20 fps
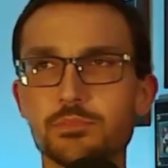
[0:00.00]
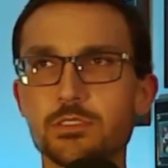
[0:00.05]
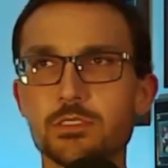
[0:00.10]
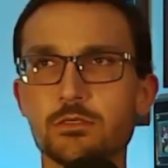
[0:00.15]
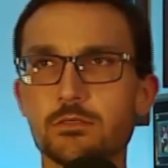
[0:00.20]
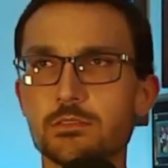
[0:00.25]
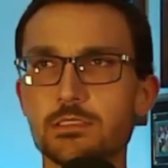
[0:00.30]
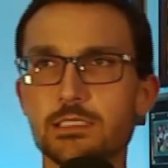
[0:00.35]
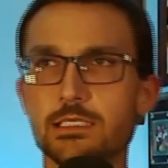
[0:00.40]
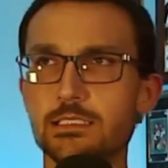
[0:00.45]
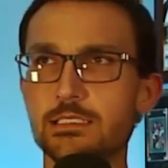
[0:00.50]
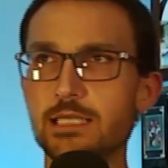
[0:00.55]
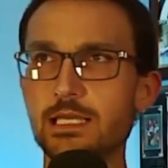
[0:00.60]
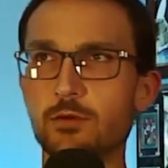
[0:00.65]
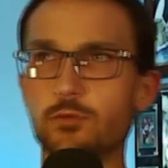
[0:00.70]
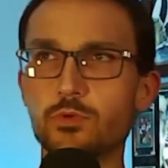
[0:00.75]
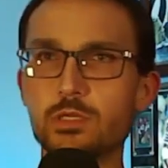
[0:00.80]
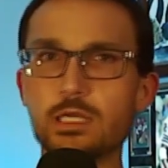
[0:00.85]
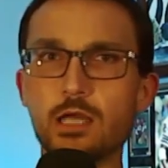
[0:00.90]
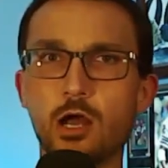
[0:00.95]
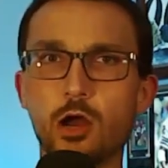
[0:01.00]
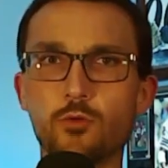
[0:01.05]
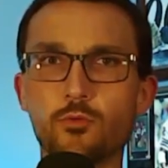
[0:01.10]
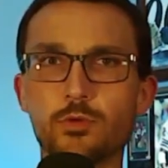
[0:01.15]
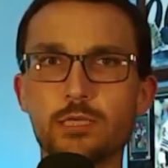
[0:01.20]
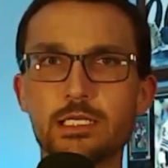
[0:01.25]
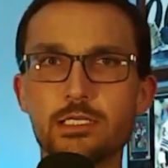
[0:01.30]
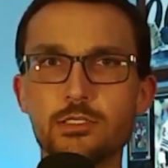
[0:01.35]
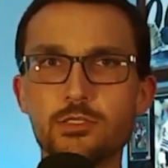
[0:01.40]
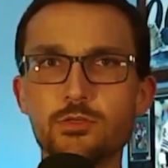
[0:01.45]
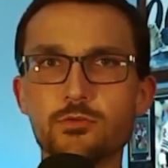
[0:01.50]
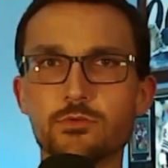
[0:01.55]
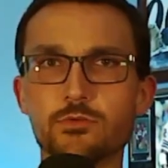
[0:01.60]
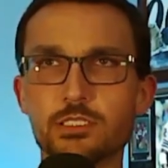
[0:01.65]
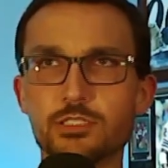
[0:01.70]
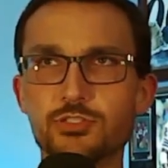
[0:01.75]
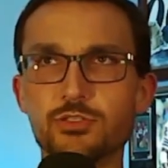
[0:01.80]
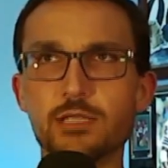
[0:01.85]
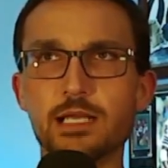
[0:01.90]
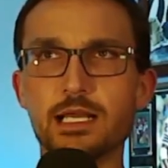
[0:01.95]
So it's like, yeah, we already knew
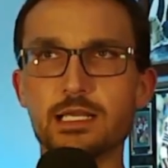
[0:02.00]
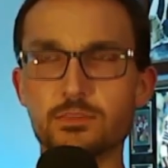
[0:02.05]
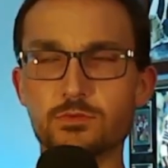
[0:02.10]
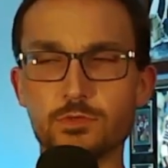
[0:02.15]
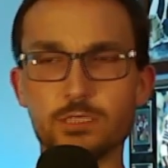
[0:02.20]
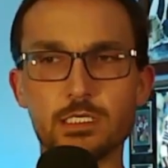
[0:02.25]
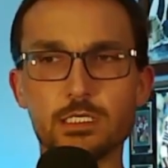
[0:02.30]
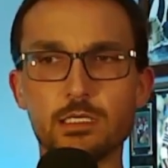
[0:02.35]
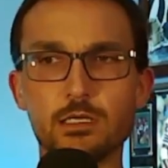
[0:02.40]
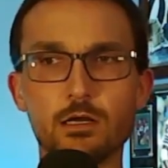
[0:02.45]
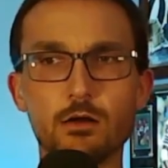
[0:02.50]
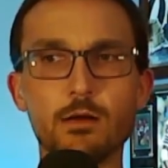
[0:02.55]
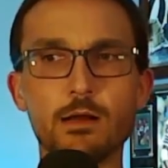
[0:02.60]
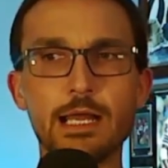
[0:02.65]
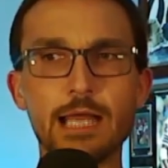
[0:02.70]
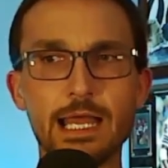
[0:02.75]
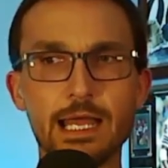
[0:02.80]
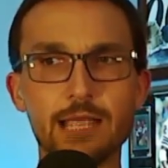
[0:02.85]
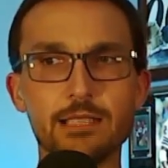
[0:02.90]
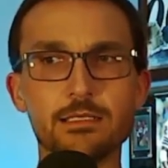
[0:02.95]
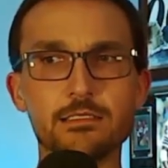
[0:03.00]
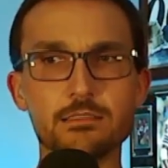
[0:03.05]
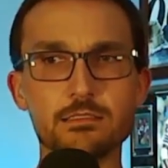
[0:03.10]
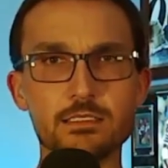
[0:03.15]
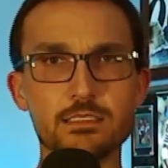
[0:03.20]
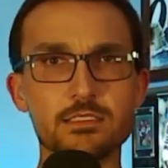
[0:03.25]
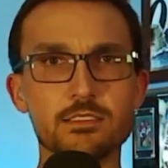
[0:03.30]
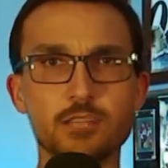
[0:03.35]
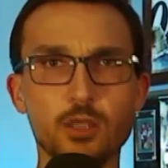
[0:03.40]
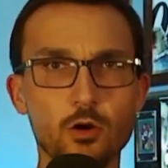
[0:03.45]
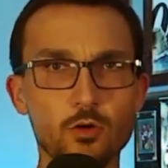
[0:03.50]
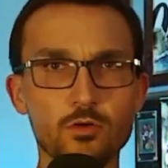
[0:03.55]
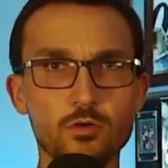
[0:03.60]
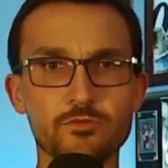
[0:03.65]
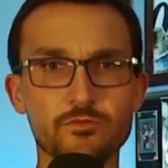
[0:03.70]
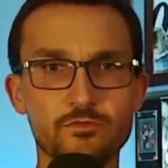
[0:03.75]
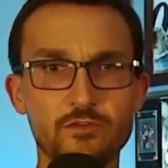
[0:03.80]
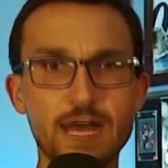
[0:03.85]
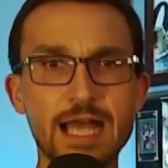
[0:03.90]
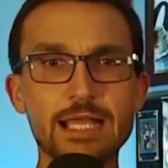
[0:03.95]
that you guys were going to go ahead and stoke
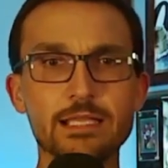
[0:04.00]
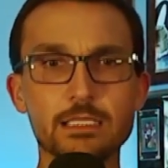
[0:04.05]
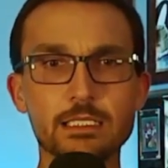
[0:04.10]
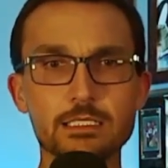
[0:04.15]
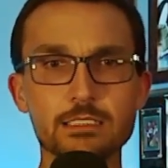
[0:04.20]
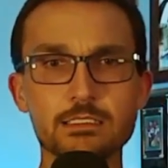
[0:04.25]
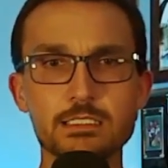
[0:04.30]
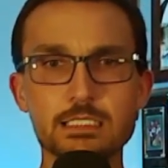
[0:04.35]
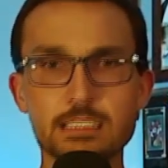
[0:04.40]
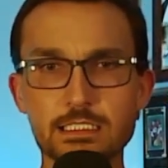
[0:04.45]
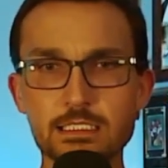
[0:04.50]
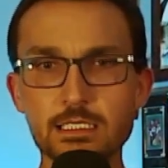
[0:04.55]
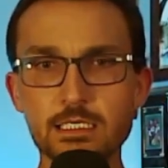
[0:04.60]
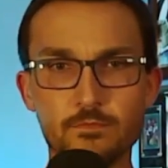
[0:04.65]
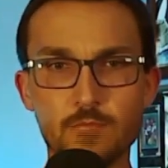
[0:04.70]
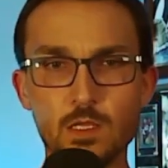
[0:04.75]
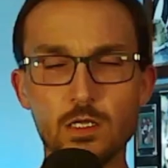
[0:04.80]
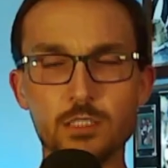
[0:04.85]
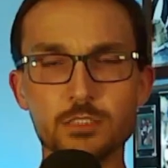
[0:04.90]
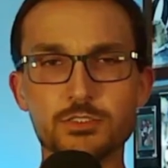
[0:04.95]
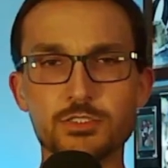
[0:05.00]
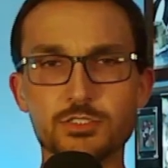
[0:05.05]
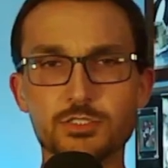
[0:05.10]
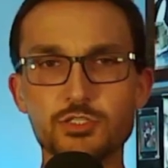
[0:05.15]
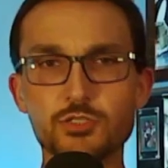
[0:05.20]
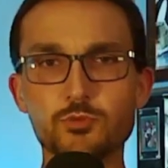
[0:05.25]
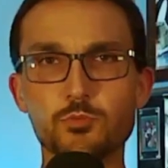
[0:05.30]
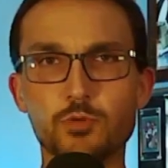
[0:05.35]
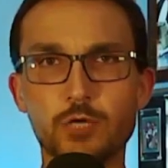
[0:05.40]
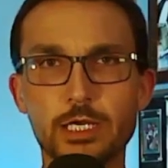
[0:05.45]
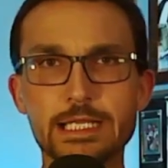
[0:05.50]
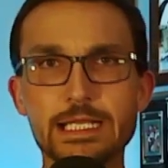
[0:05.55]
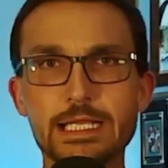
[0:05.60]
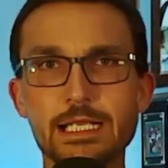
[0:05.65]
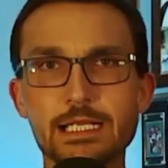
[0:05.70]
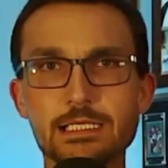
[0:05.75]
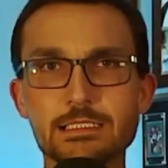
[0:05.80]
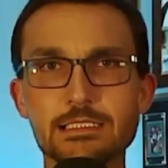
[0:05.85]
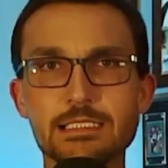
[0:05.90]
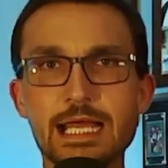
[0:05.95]
violence, and just you
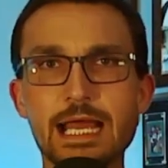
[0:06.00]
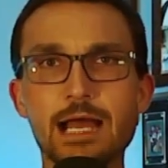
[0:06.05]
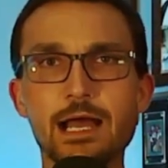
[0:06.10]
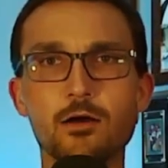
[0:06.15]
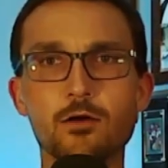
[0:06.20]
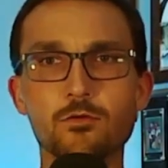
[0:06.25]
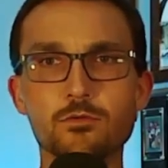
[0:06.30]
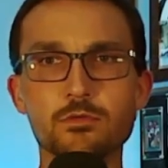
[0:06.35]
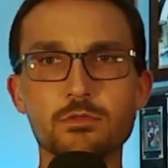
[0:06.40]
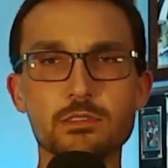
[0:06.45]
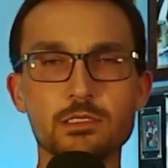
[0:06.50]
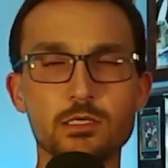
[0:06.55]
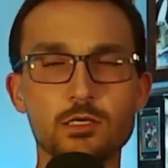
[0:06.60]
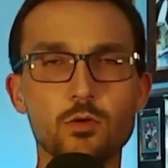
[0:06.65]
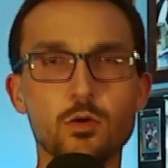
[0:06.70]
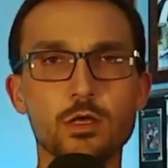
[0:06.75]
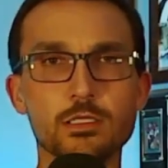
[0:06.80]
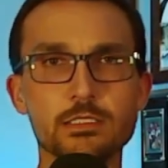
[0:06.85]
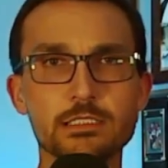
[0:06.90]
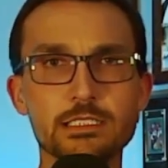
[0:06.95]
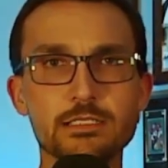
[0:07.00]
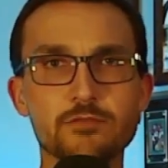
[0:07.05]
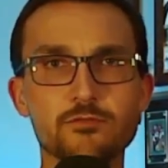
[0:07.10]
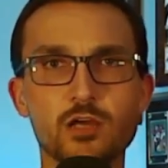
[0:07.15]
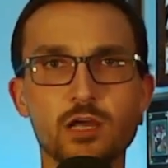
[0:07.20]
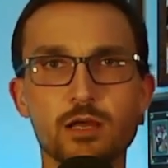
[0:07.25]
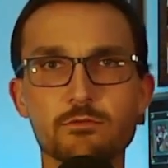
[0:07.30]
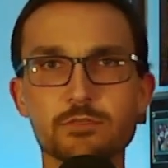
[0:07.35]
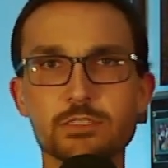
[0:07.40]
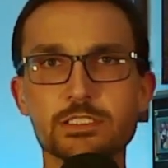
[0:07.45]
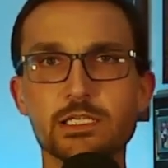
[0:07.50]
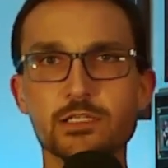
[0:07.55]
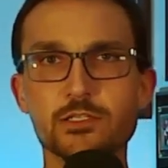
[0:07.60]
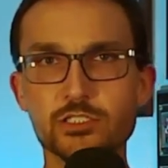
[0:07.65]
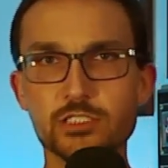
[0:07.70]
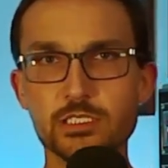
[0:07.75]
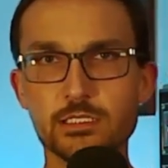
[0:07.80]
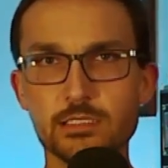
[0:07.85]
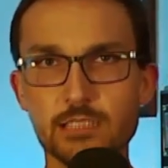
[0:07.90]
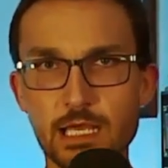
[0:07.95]
bringing down the quality of
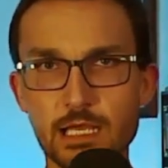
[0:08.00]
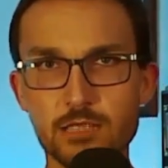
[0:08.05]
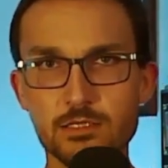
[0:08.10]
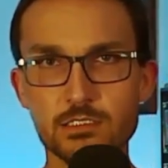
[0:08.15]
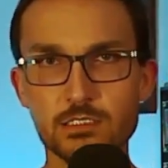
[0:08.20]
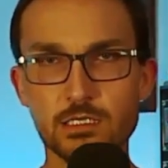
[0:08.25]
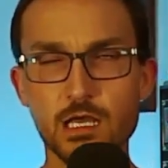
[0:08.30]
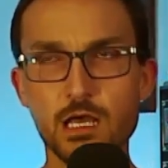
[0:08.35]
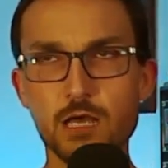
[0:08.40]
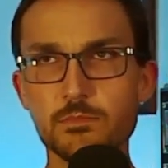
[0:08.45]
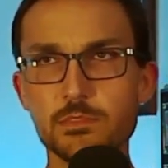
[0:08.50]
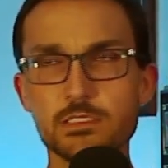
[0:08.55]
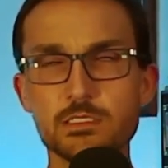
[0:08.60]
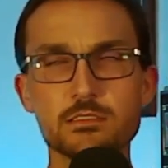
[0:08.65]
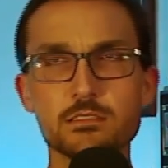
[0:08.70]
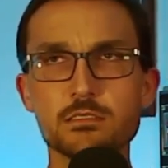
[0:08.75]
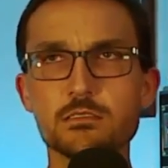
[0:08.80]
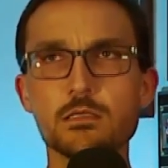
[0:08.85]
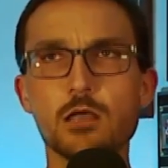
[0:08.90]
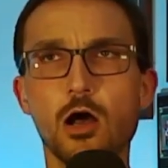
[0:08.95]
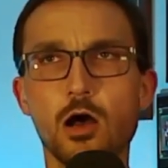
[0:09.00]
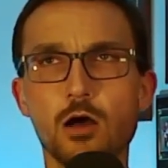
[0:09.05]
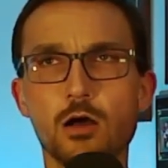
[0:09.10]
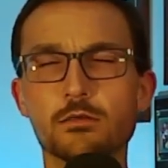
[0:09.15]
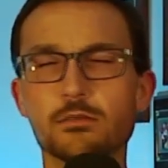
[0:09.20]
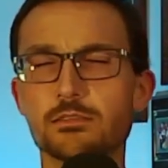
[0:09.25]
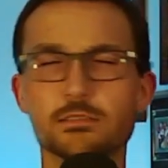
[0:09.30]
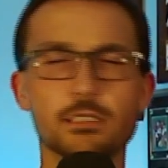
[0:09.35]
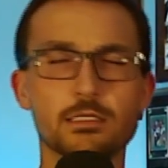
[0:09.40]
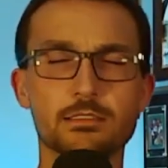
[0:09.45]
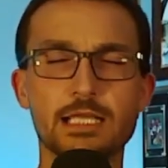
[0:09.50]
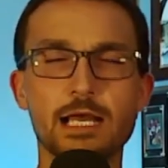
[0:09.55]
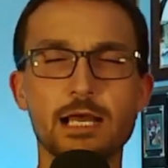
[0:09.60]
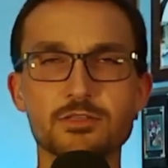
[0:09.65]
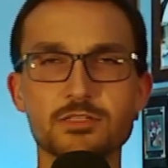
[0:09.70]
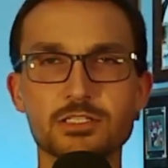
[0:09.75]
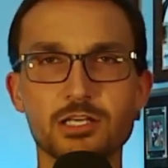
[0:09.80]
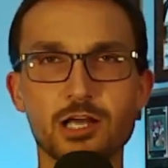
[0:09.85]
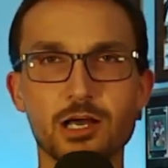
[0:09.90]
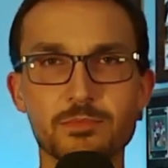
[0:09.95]
conversation in the House of Commons in
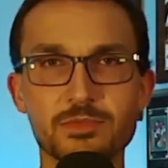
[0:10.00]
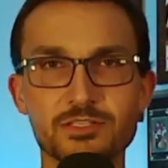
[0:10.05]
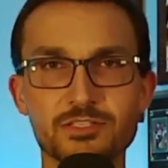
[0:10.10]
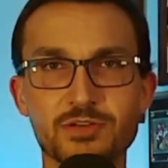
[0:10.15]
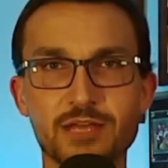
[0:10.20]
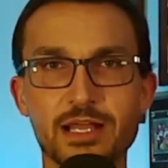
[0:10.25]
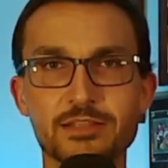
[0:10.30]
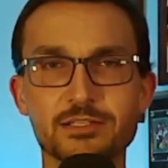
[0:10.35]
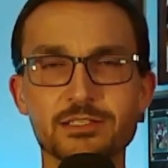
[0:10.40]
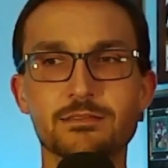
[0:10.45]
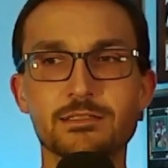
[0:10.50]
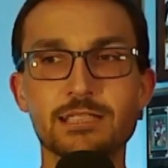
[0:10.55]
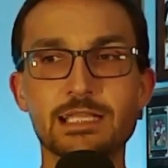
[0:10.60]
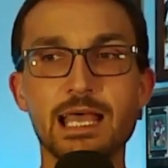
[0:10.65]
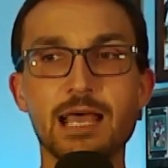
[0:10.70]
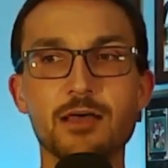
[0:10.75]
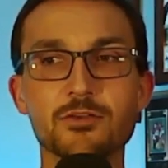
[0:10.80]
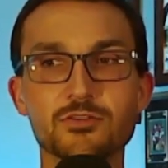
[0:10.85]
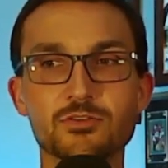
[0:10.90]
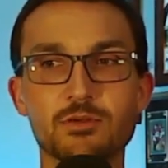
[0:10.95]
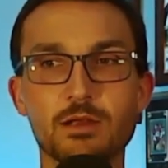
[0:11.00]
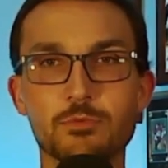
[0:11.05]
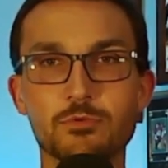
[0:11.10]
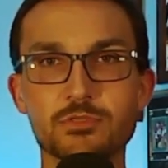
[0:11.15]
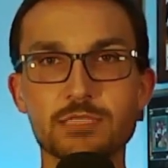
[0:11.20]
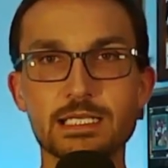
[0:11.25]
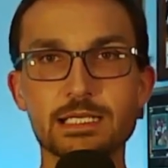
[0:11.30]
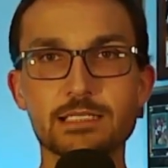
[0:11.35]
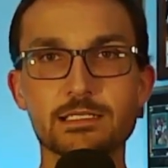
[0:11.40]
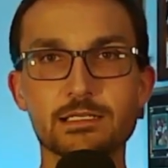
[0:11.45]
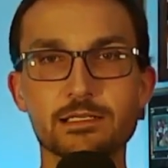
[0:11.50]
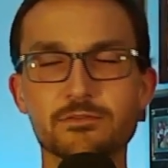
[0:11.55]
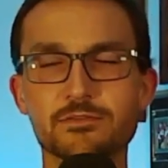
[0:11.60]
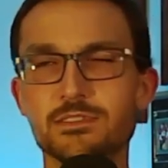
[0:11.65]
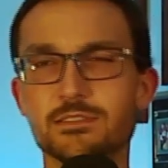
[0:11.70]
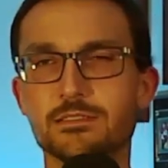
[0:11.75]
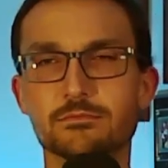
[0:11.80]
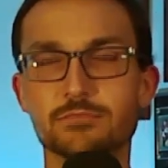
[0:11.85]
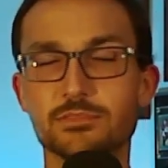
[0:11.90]
the House of Representatives.